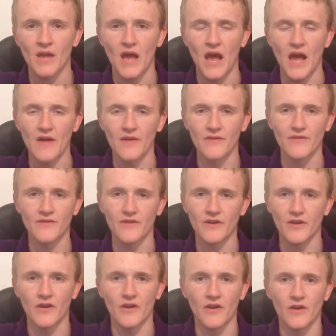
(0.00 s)
And
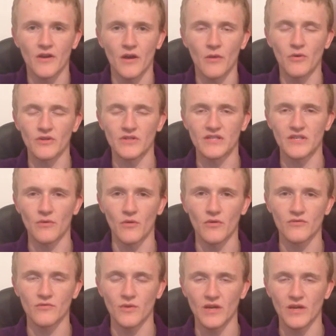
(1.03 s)
I won't say what